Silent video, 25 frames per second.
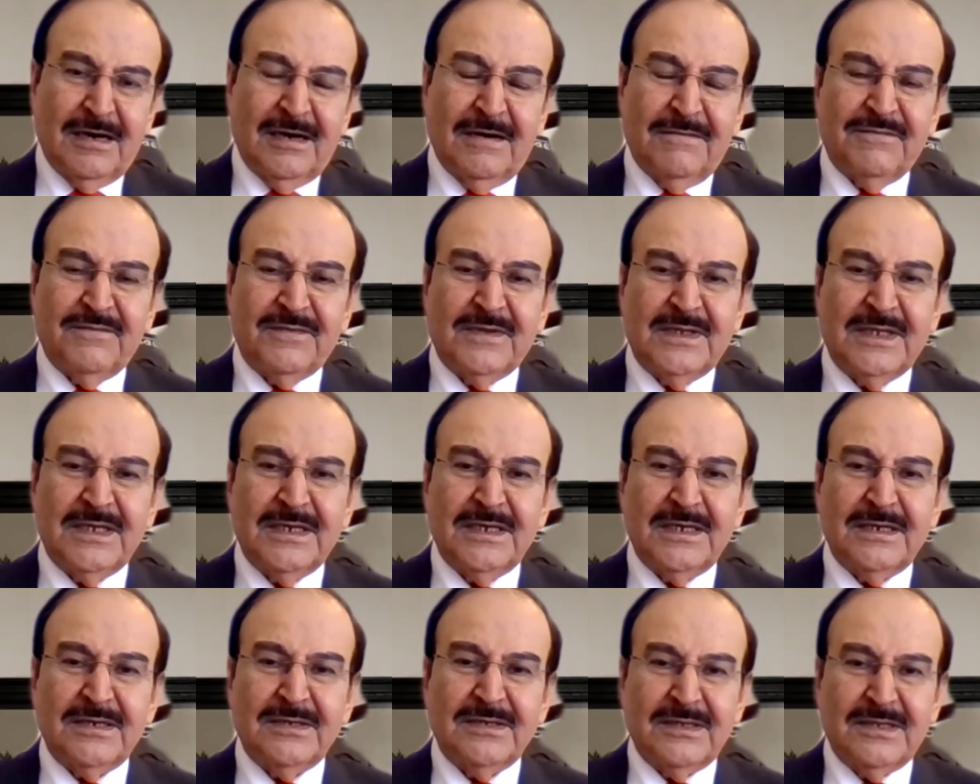
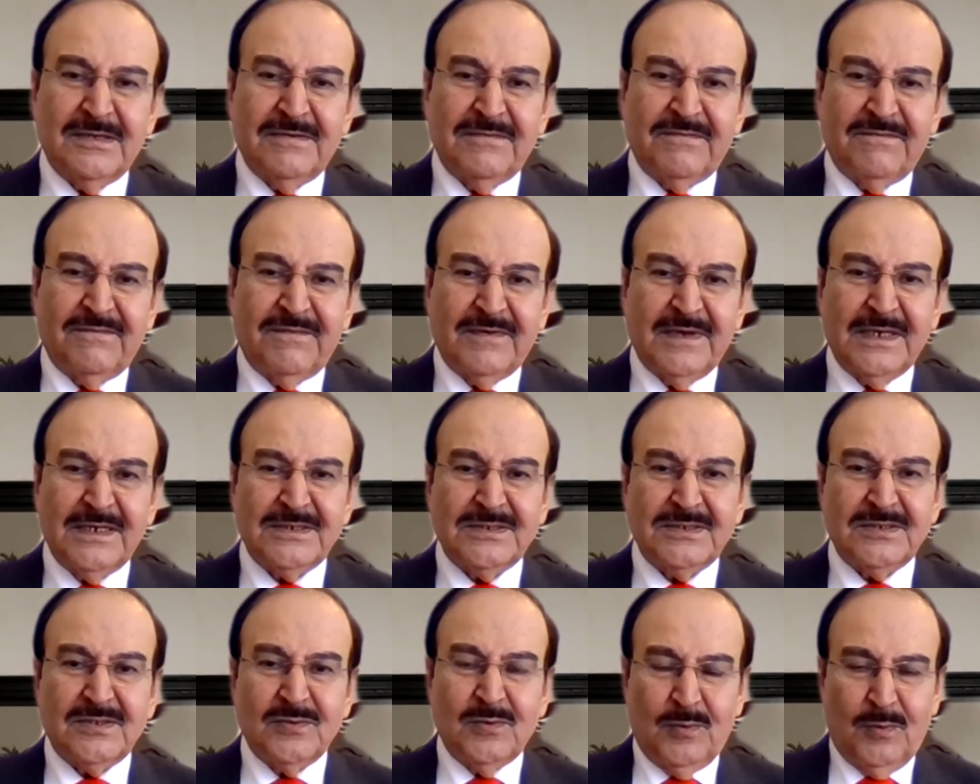after the
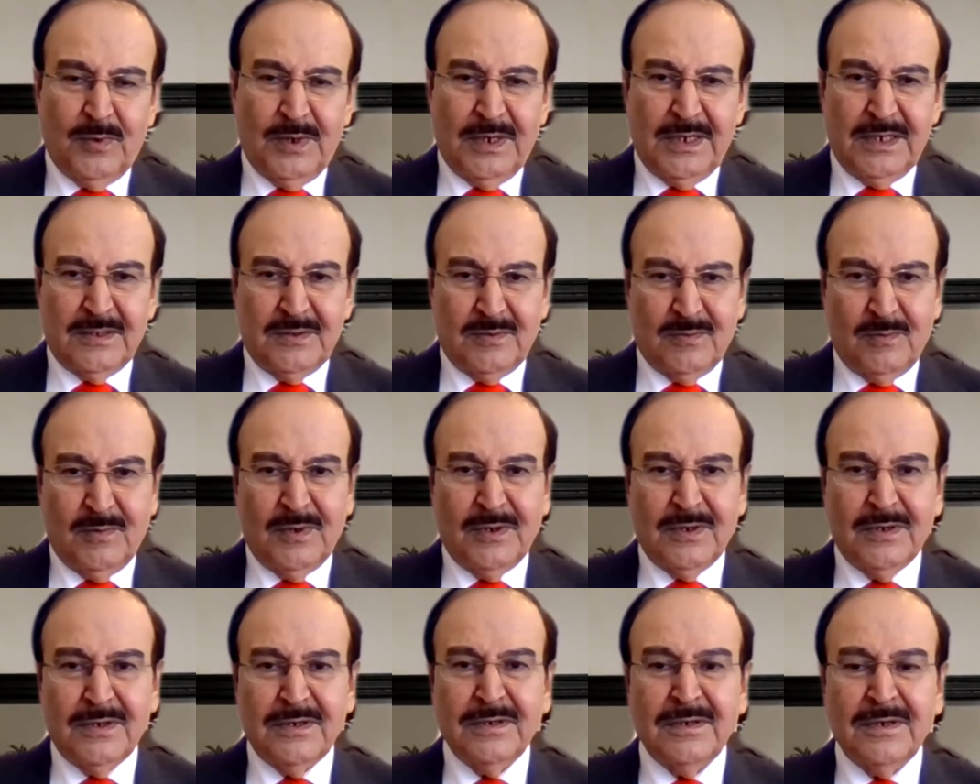First World
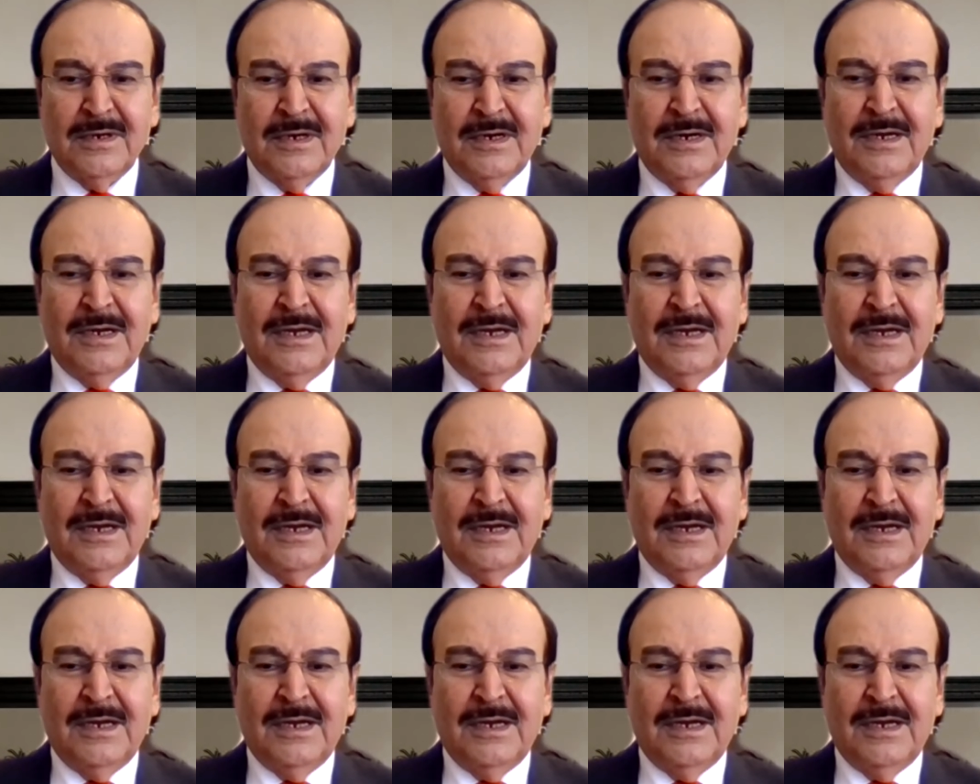War,